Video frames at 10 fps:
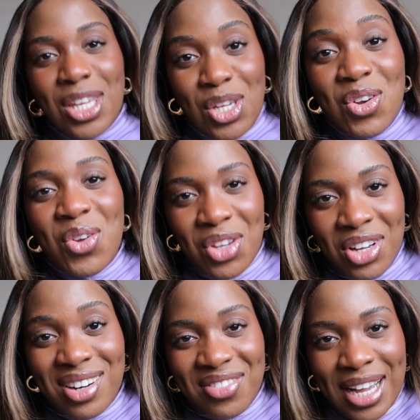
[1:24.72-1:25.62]
you know you're
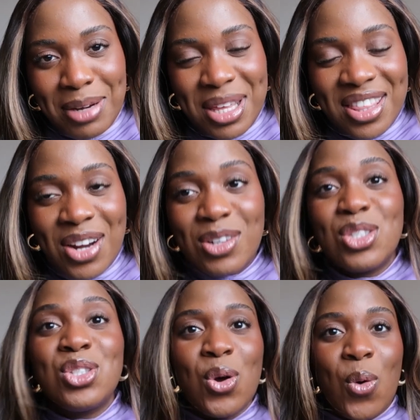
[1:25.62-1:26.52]
gonna find me there.
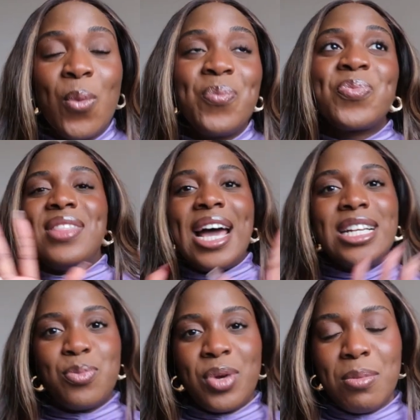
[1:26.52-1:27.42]
So that
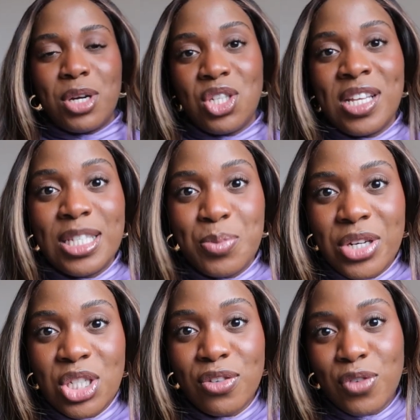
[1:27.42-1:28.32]
is pretty much the
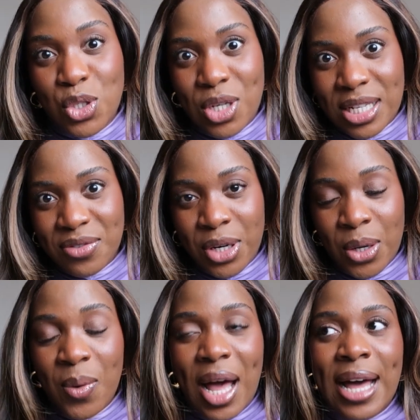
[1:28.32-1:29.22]
inspiration for today's
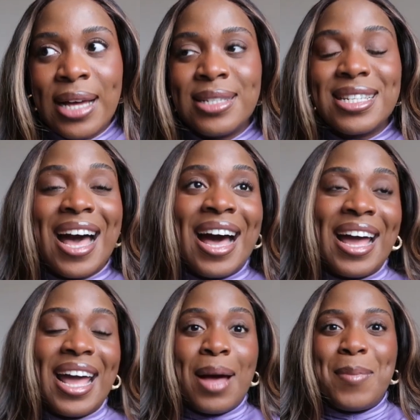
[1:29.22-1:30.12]
video, and
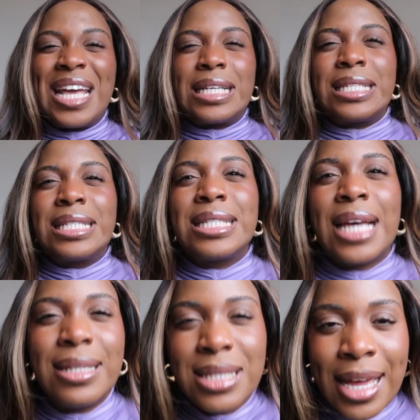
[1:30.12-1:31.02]
I am
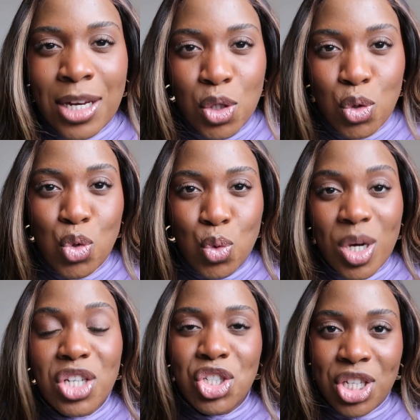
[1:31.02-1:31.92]
excited to
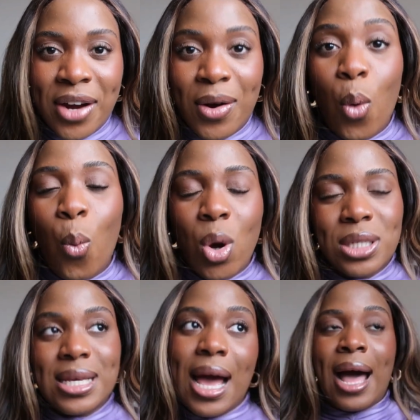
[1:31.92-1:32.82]
share
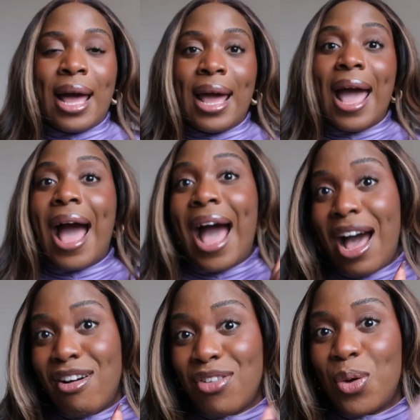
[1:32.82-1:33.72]
what I
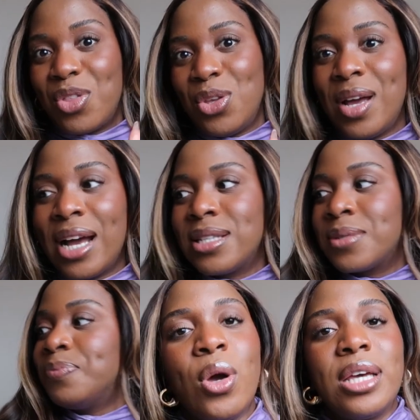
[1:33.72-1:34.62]
have with you
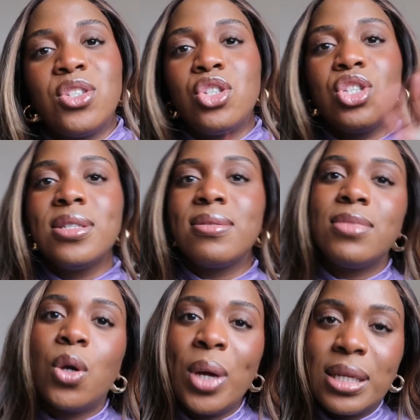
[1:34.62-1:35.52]
guys. Okay, so just
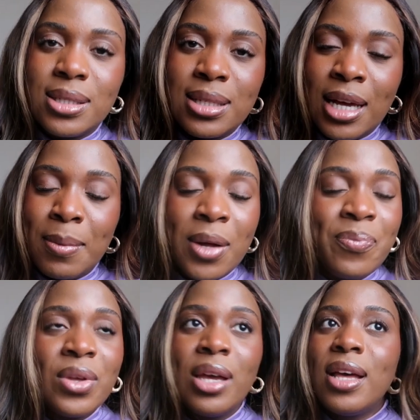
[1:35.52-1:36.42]
quick disclaimer,
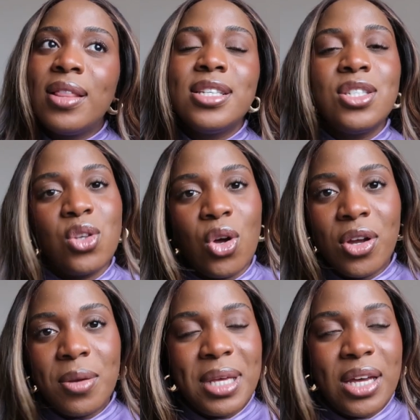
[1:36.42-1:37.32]
this is not
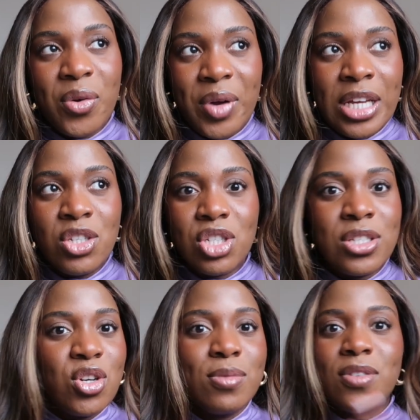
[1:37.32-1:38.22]
going to be arranged
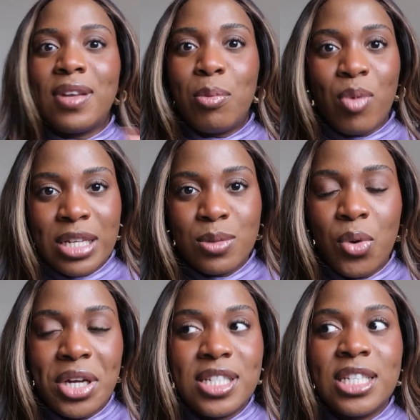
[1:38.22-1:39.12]
in terms of like price
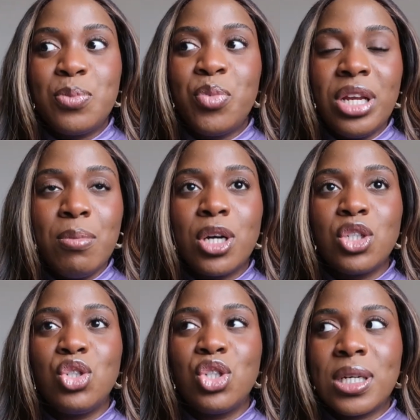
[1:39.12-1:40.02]
points. It's pretty
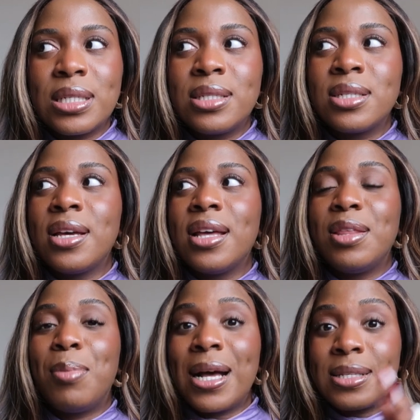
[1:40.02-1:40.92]
much just
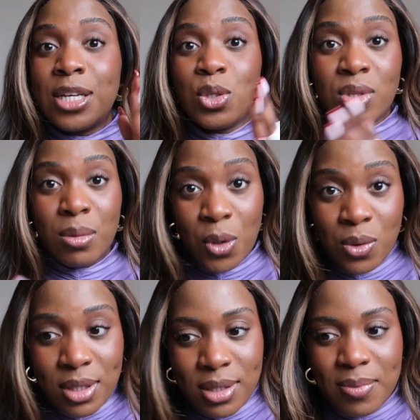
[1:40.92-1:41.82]
the bags I use the
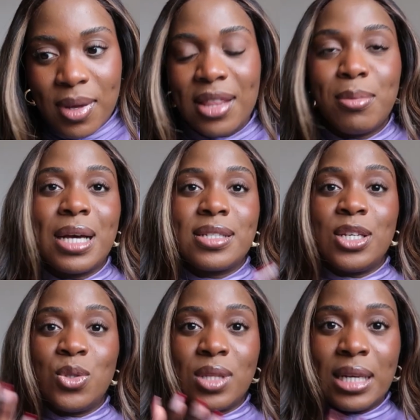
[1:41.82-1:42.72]
most and the bags I
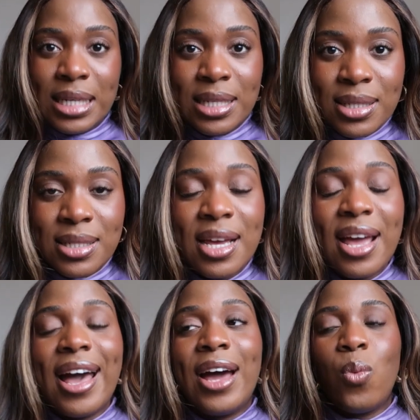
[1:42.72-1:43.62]
use the least
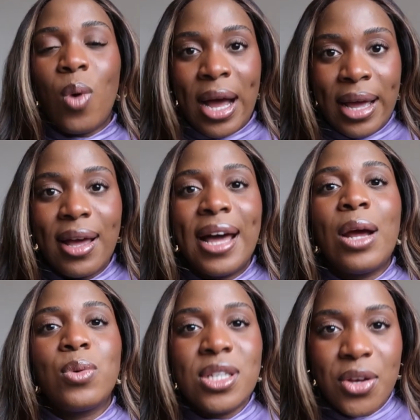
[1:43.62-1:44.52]
and why. And
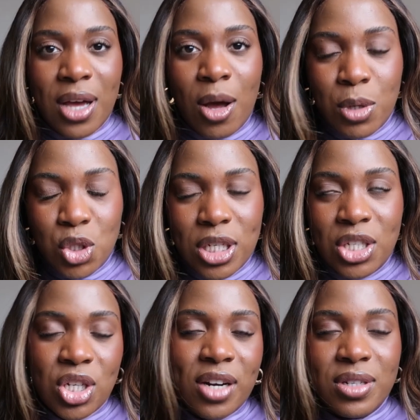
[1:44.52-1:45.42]
I will tell you how much
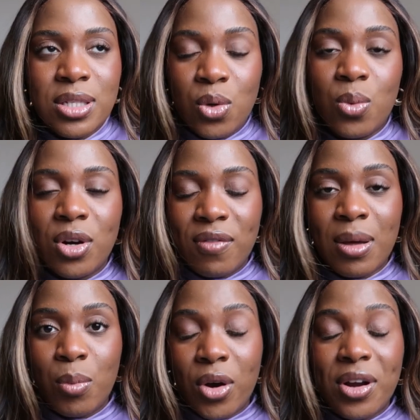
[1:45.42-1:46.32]
each and every single one of
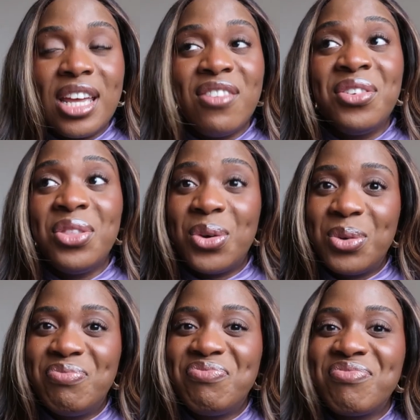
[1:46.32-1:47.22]
them were, even
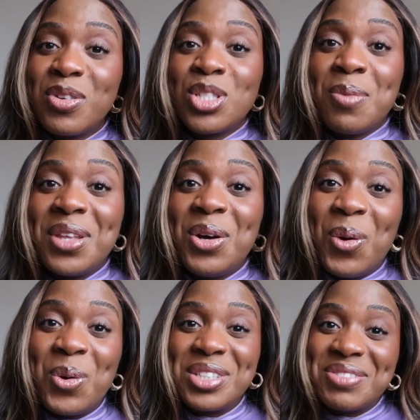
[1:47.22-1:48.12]
though there is something
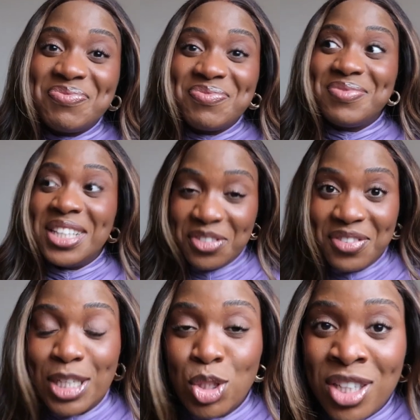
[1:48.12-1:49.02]
called
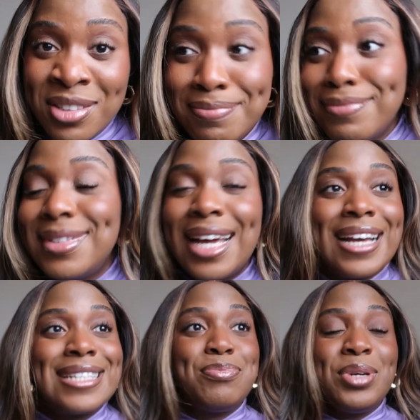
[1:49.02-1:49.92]
inflation that
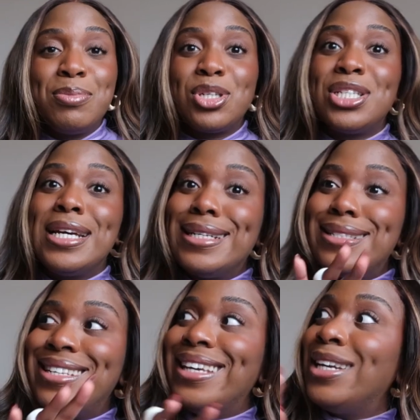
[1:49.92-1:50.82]
has pretty much
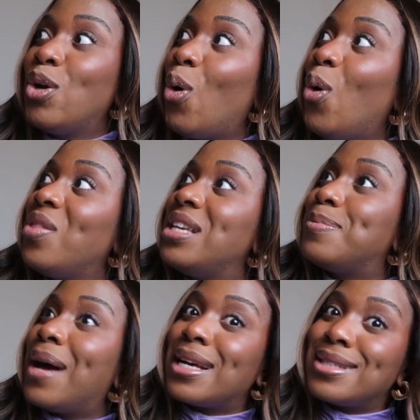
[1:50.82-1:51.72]
taken all
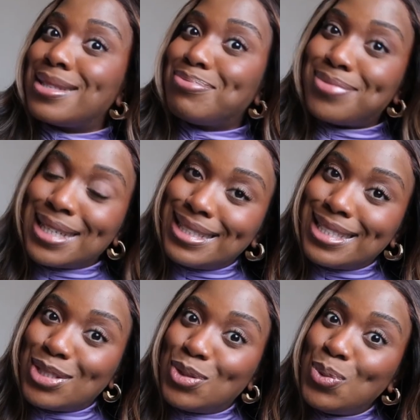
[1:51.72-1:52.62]
these bags
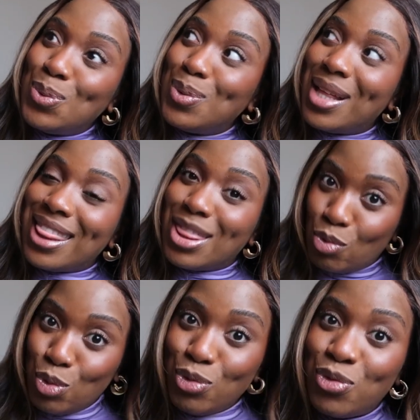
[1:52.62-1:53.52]
prices to the
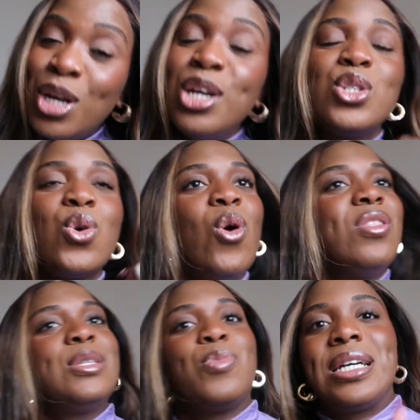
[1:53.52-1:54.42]
roof. So all
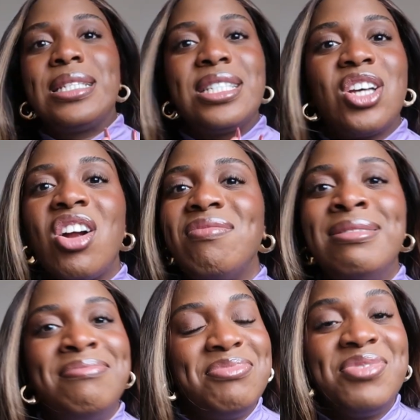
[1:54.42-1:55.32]
these prices are
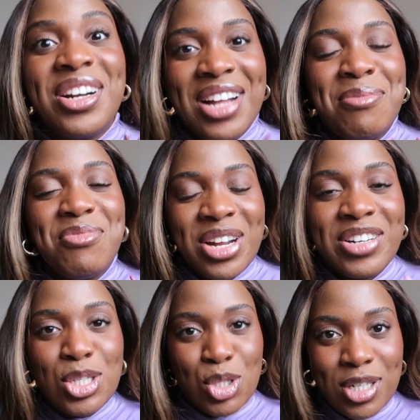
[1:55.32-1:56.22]
I'm
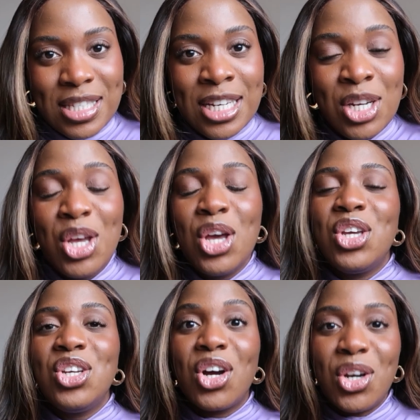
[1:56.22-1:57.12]
very certain
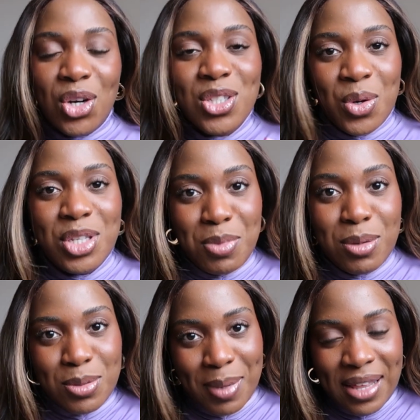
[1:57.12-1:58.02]
you're not going to be
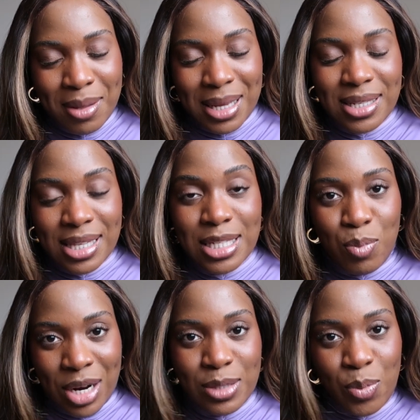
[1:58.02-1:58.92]
able to buy them at this
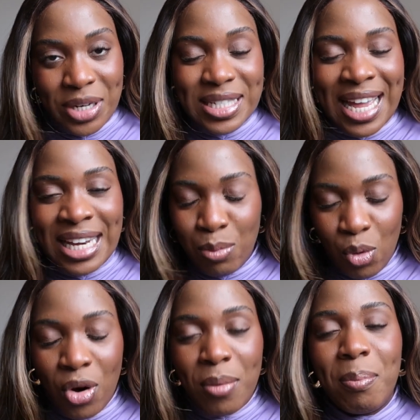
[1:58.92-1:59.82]
price point anymore,